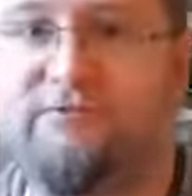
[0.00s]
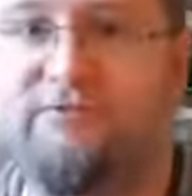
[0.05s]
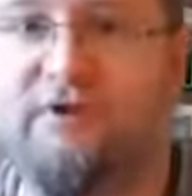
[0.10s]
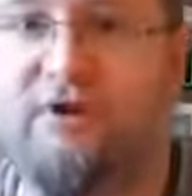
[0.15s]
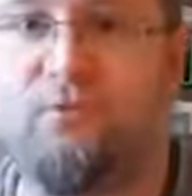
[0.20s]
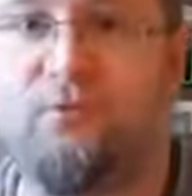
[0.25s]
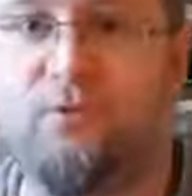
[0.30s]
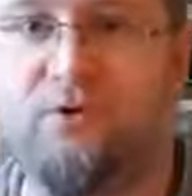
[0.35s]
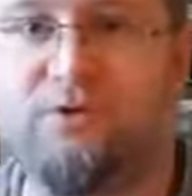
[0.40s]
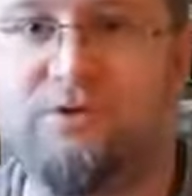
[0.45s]
very
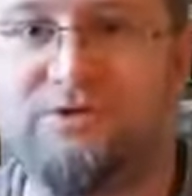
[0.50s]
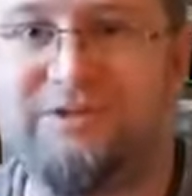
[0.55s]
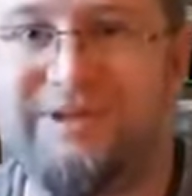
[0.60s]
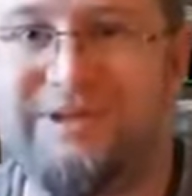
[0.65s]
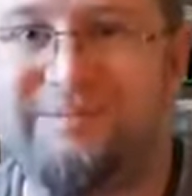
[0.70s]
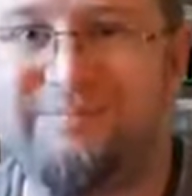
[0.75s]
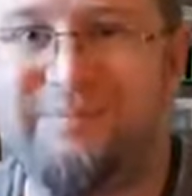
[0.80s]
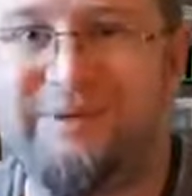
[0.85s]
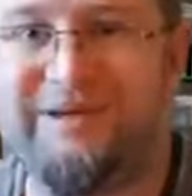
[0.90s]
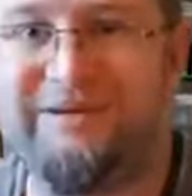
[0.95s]
watered
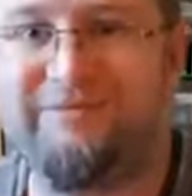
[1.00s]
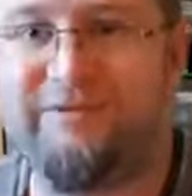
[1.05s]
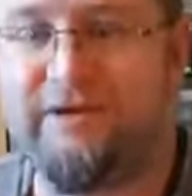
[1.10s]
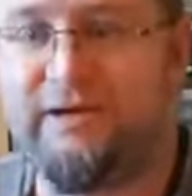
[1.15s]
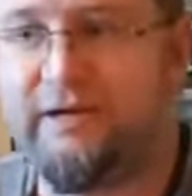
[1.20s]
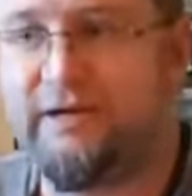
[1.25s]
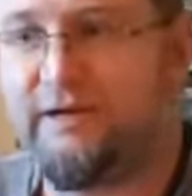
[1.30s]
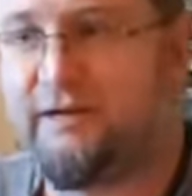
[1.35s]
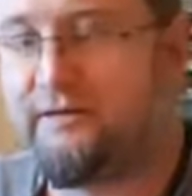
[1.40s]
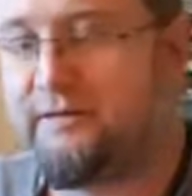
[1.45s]
down
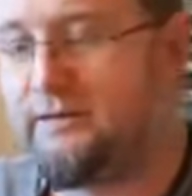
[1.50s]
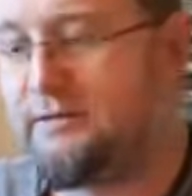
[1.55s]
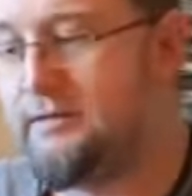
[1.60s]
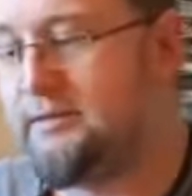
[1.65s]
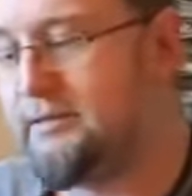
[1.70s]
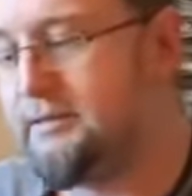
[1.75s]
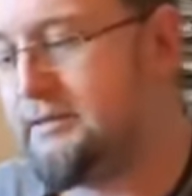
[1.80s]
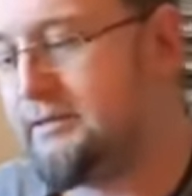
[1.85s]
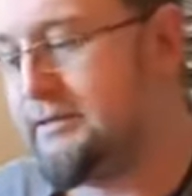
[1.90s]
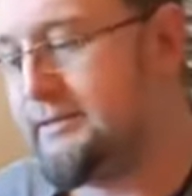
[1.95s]
PVA.
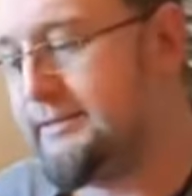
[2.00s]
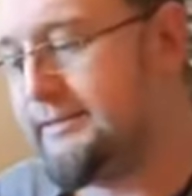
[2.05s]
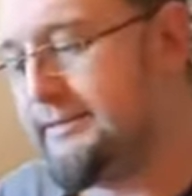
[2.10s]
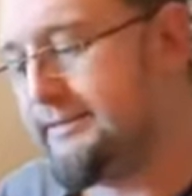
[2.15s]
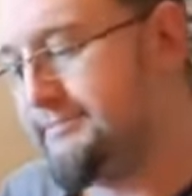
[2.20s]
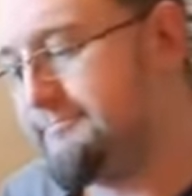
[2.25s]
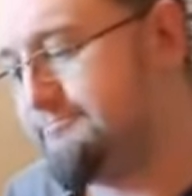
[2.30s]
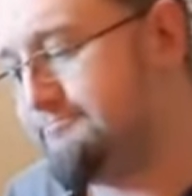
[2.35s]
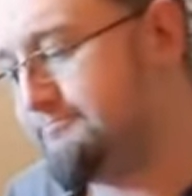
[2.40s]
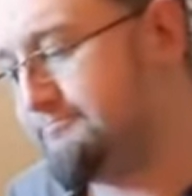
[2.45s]

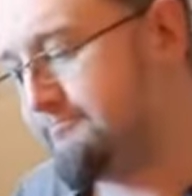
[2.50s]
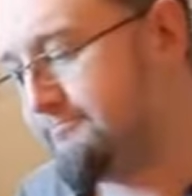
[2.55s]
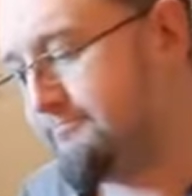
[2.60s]
And